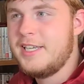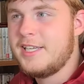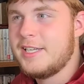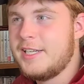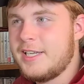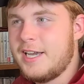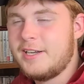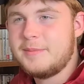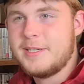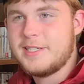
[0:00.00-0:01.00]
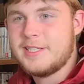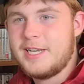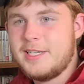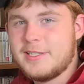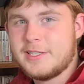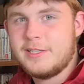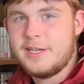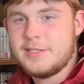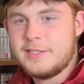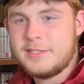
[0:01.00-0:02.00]
getting out of my science
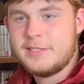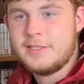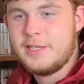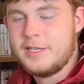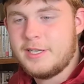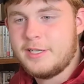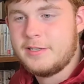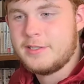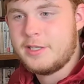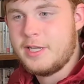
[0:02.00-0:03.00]
class and I was like,